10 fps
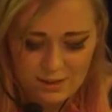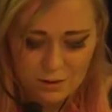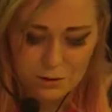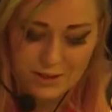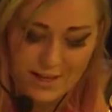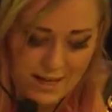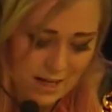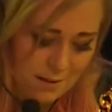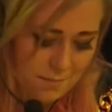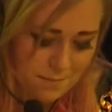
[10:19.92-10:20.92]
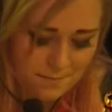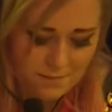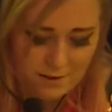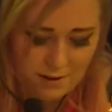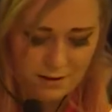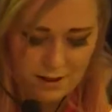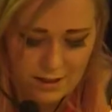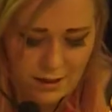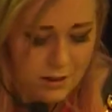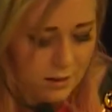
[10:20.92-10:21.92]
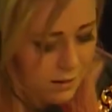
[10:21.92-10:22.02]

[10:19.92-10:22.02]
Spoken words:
your time, I think.